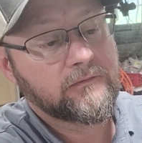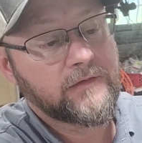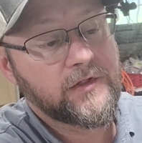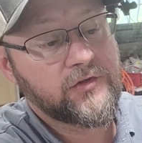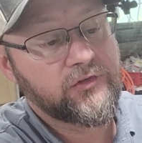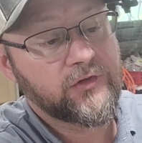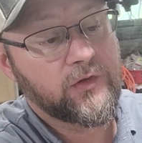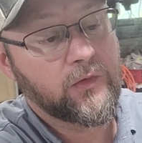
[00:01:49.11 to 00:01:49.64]

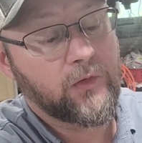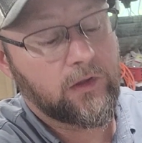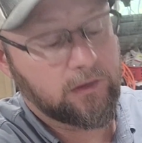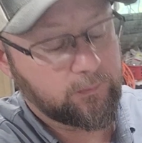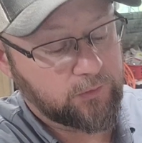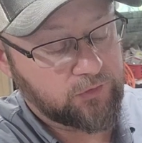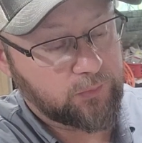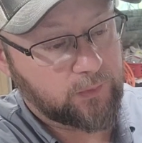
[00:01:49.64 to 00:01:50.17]
TCO on
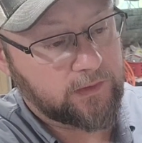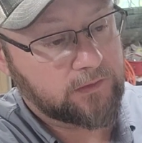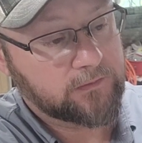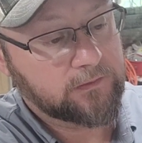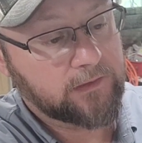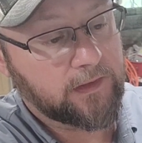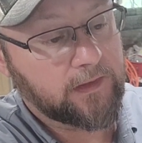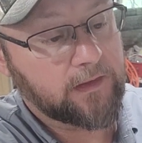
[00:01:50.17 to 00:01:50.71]
them as well,
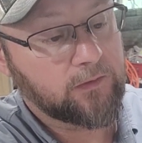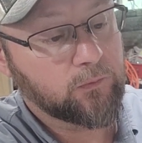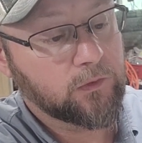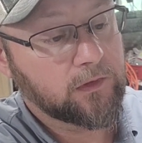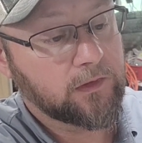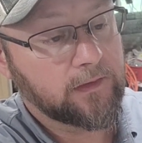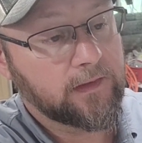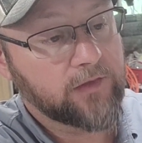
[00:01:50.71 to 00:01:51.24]
and we're
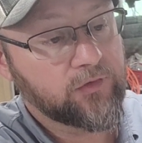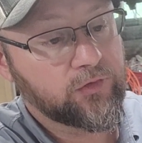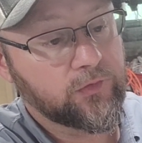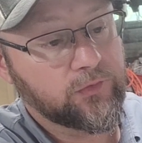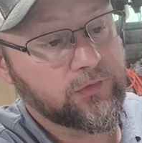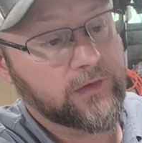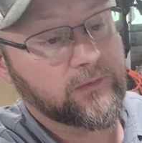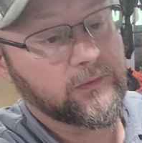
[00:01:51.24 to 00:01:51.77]
going to test
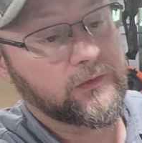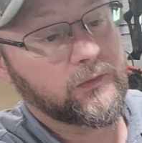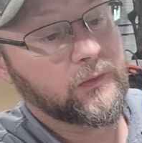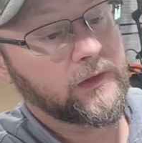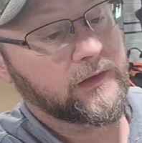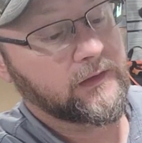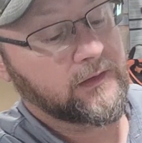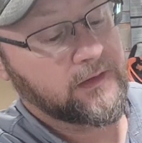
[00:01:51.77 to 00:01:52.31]
those out real
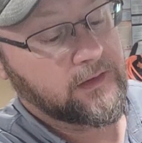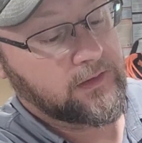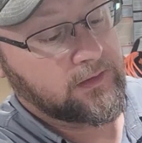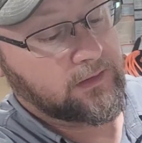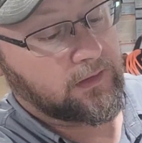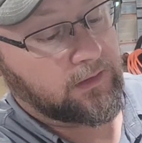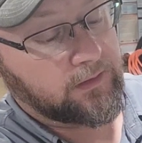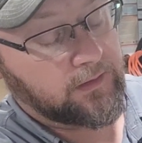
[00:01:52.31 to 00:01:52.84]
quick.
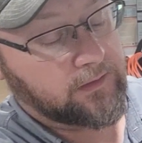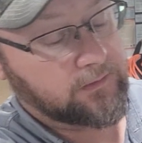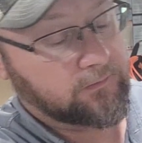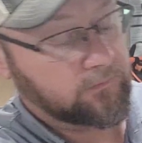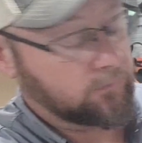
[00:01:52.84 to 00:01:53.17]
Again,